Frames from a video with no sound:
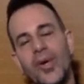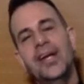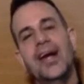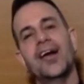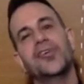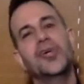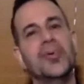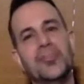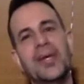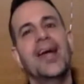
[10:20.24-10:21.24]
We
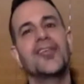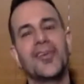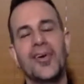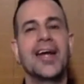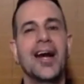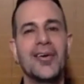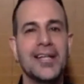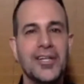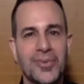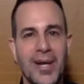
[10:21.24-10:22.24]
as human beings are
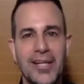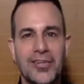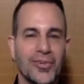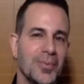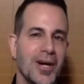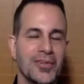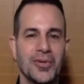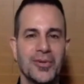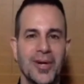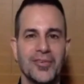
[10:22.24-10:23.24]
inherently trained to
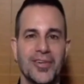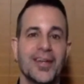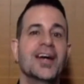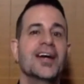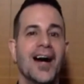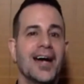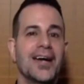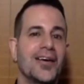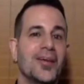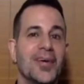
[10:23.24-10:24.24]
respond to a question.
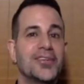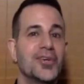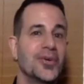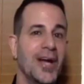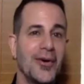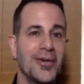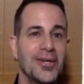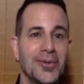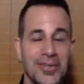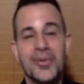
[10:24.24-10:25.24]
I got on, I'm like, dude, how
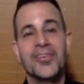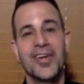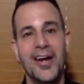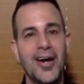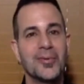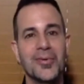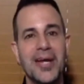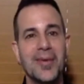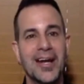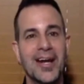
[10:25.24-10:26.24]
are you? You say, oh, I'm
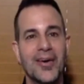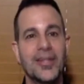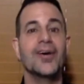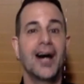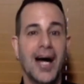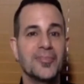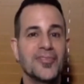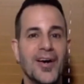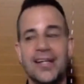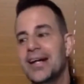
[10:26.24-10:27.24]
great, man. How are you? I'm
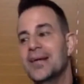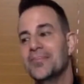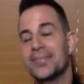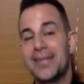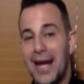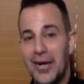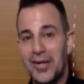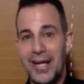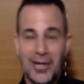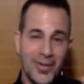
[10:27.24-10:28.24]
fine.
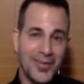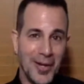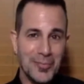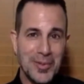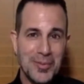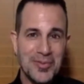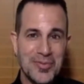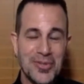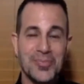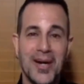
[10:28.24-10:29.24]
Now, I always tell
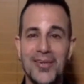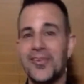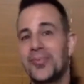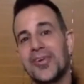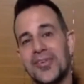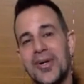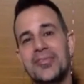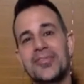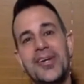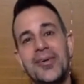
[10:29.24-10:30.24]
people, if your spouse is pissed
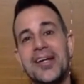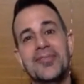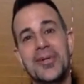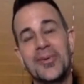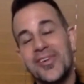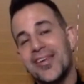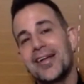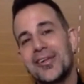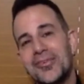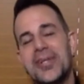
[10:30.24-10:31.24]
off at you and giving you a
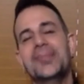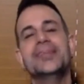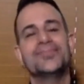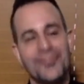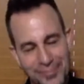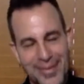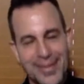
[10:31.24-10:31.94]
silent treatment,